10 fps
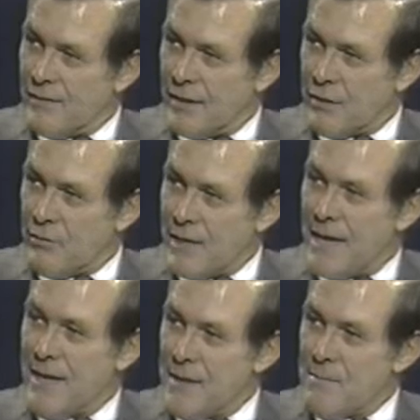that
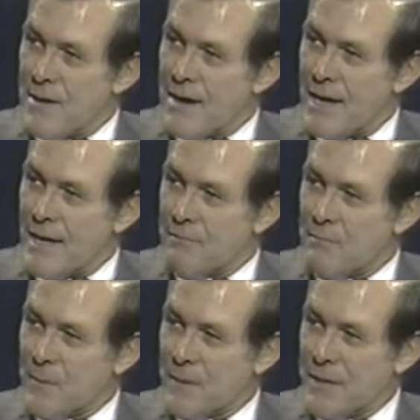created in the mind
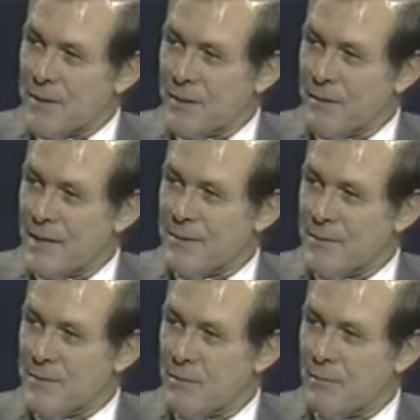of potential
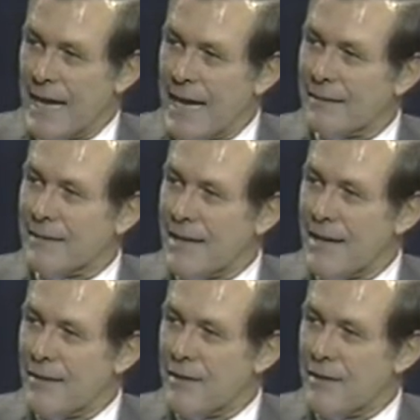aggressors the reality